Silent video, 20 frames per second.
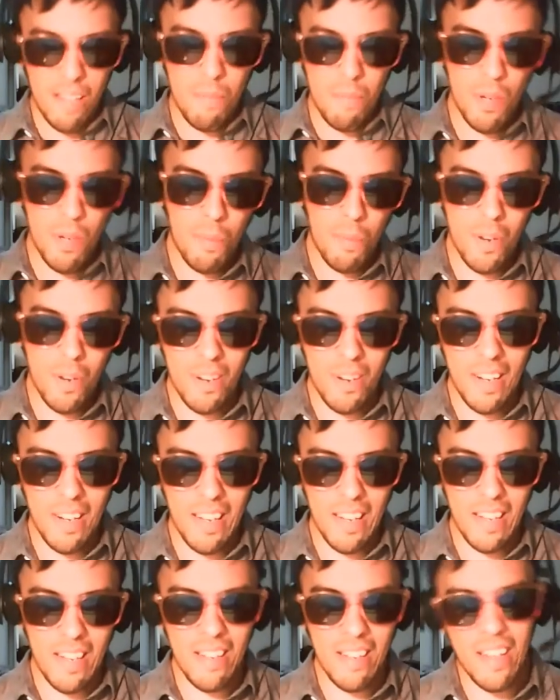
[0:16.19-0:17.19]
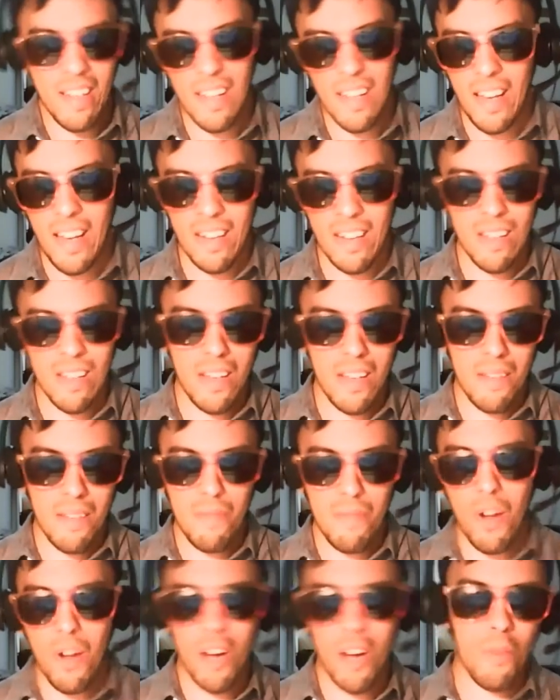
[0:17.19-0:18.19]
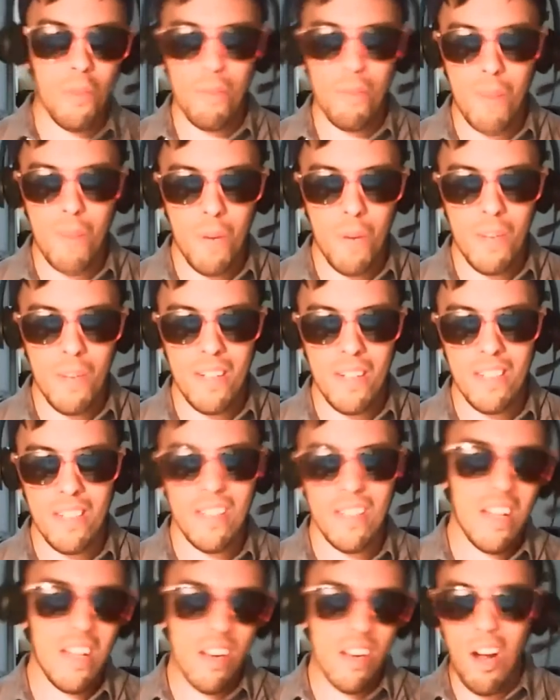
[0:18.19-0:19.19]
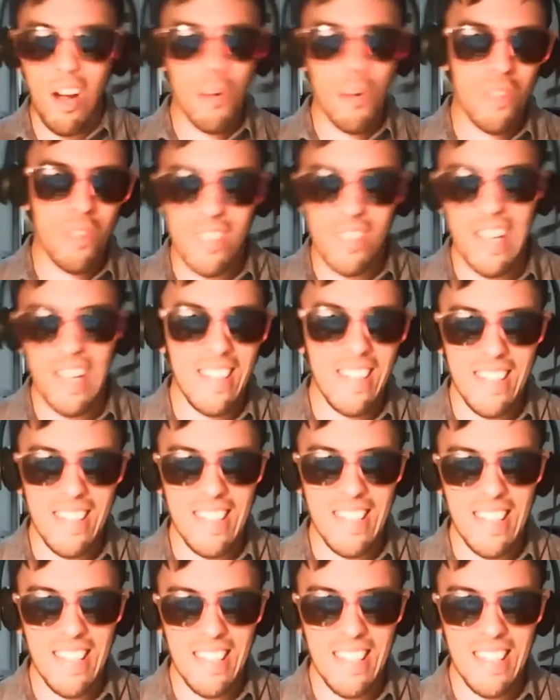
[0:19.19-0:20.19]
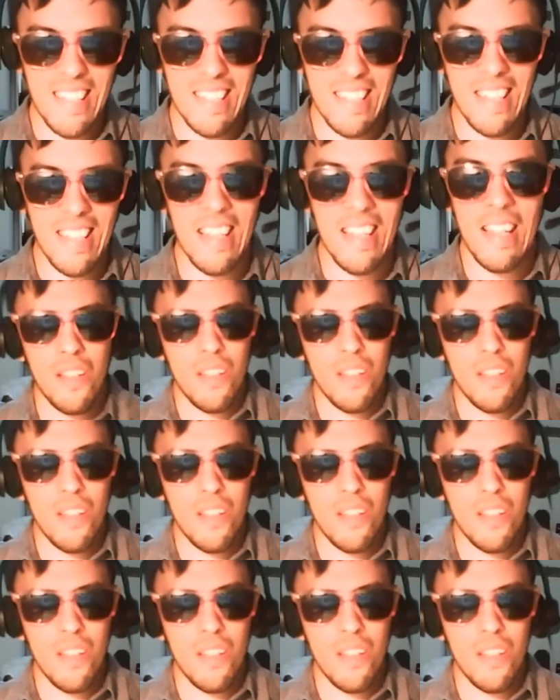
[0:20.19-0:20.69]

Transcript: Bill Murray had a lot of awkward moments, a lot of awkward silences.